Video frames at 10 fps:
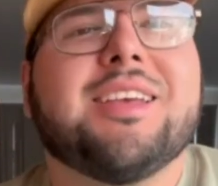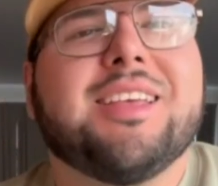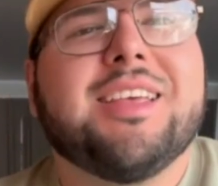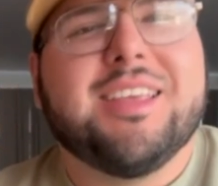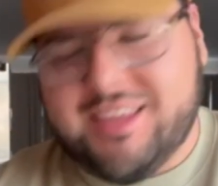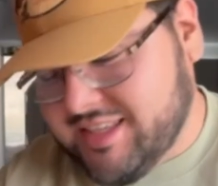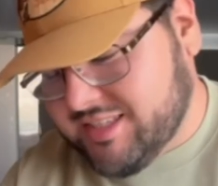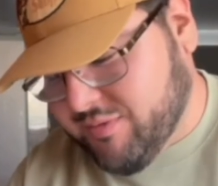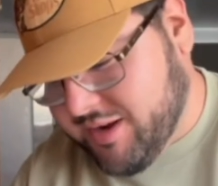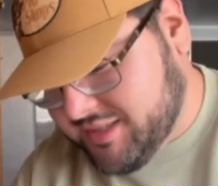It's the
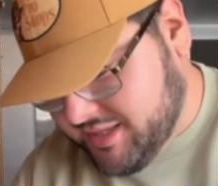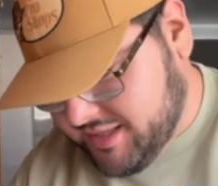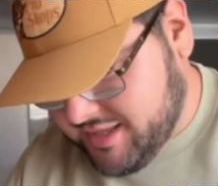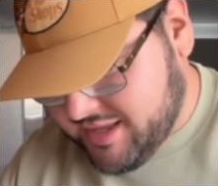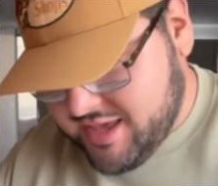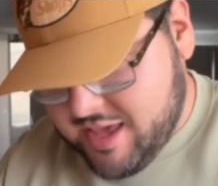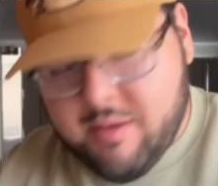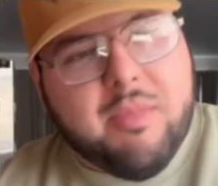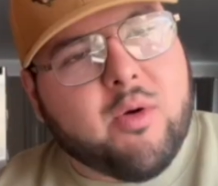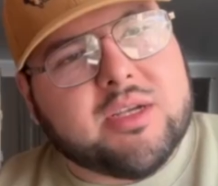frosting.
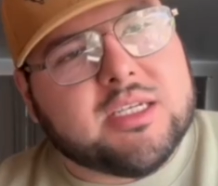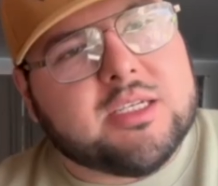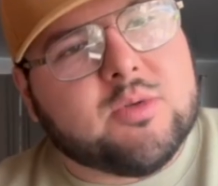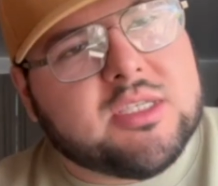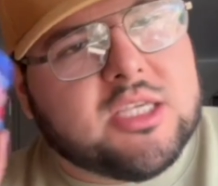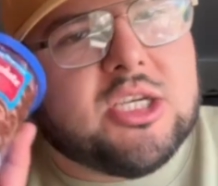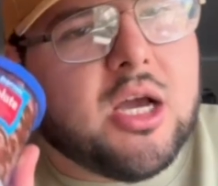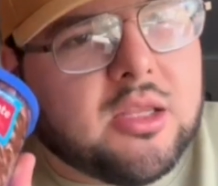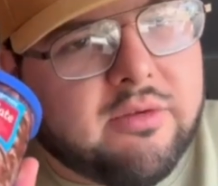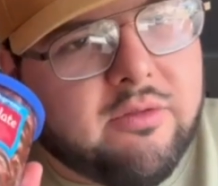My question is, what's the
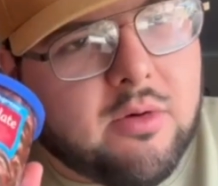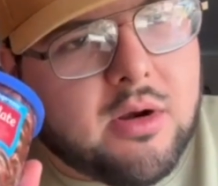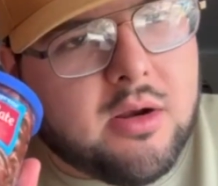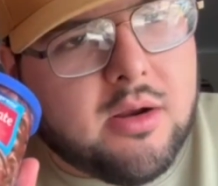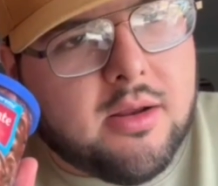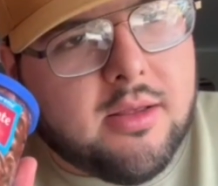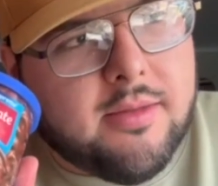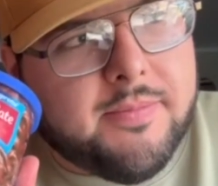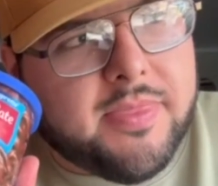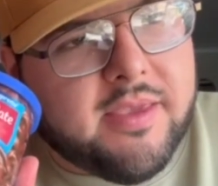chocolate for?
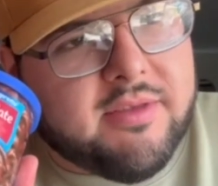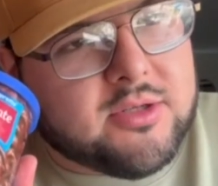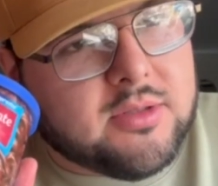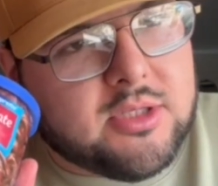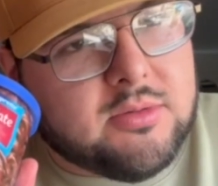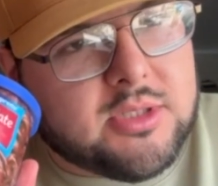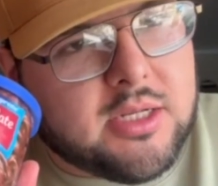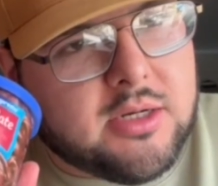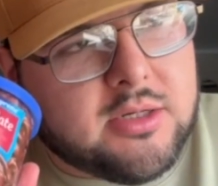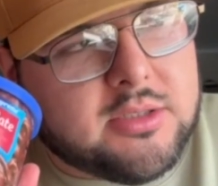If there's only 2
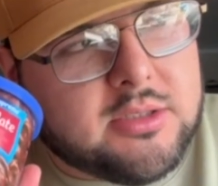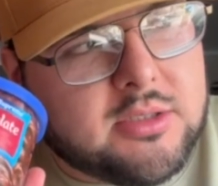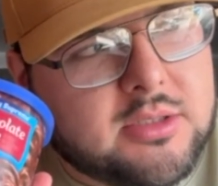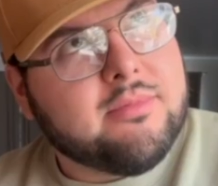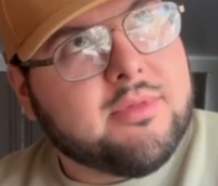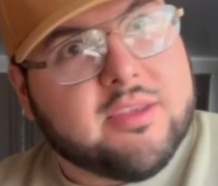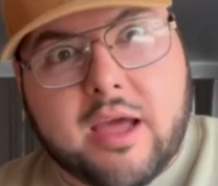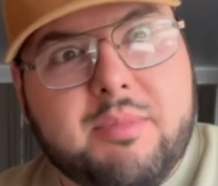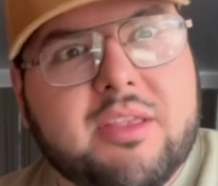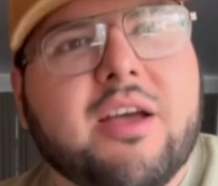genders. It's gotta
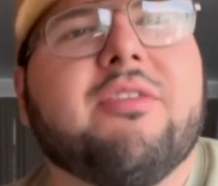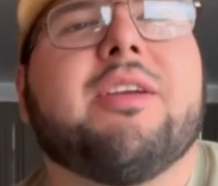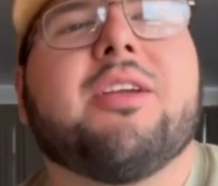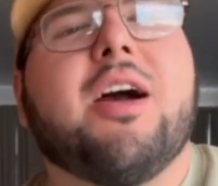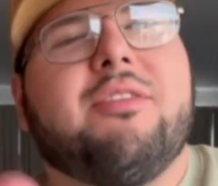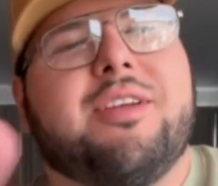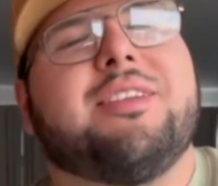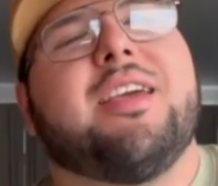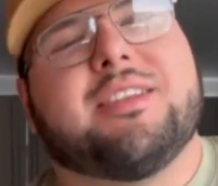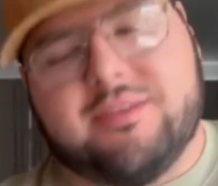be to cover it. Cover it.
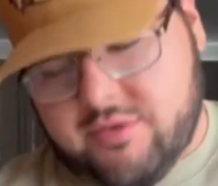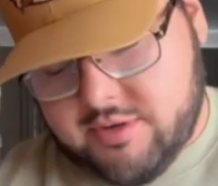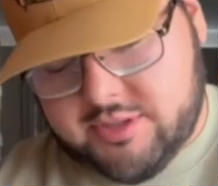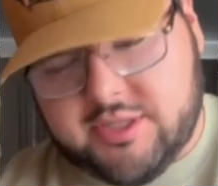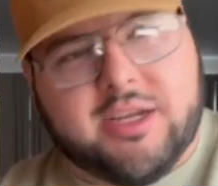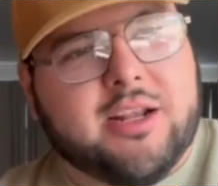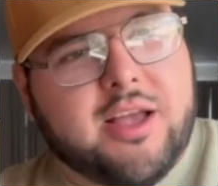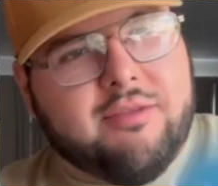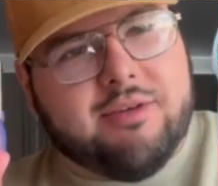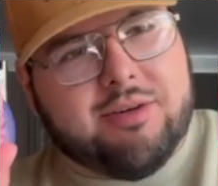Yes, of course, you're gonna
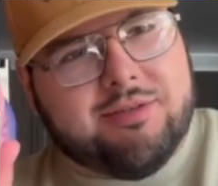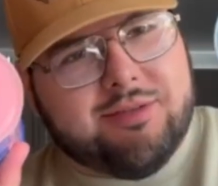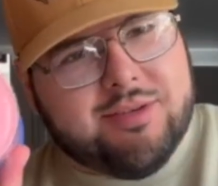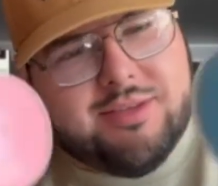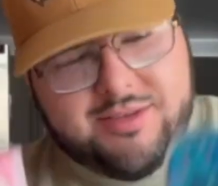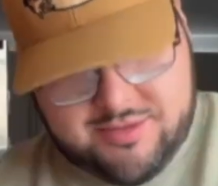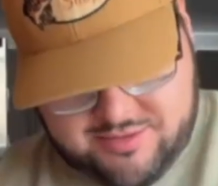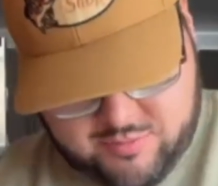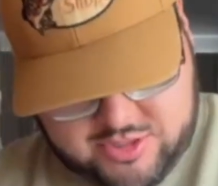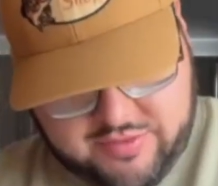cover
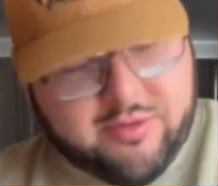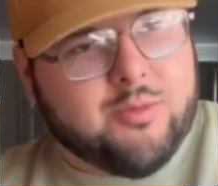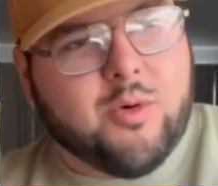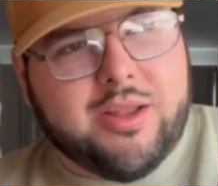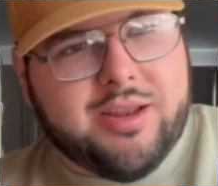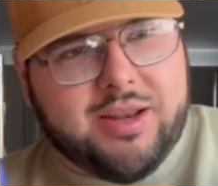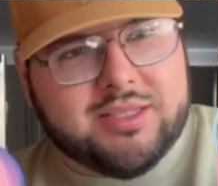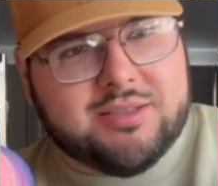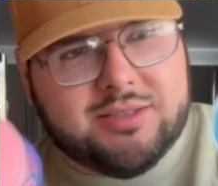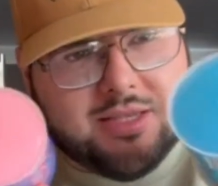whichever one
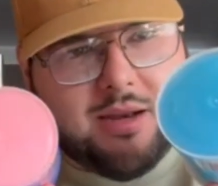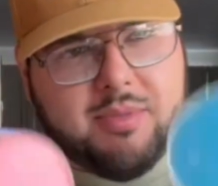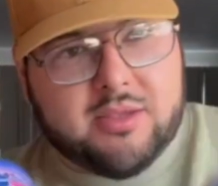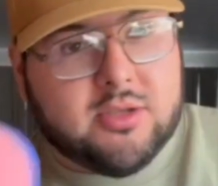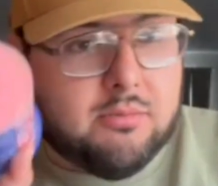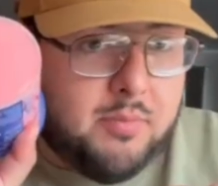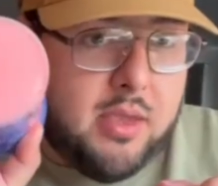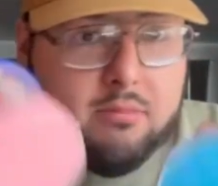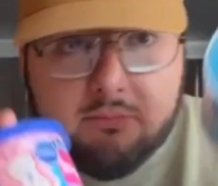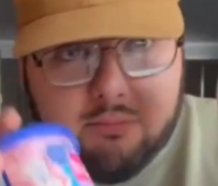it's gonna be. So
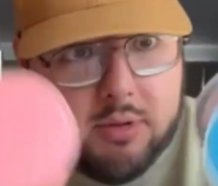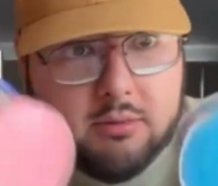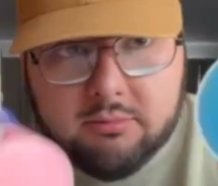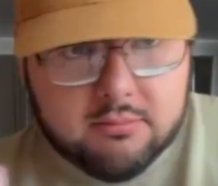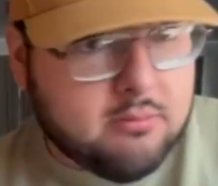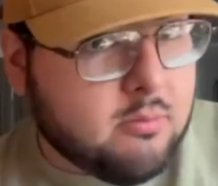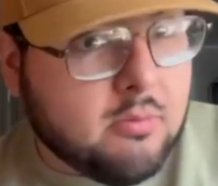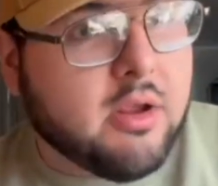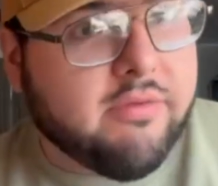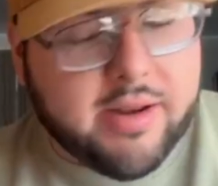pink, blue, we're
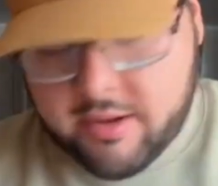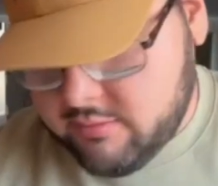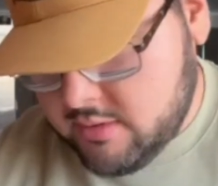gonna find out.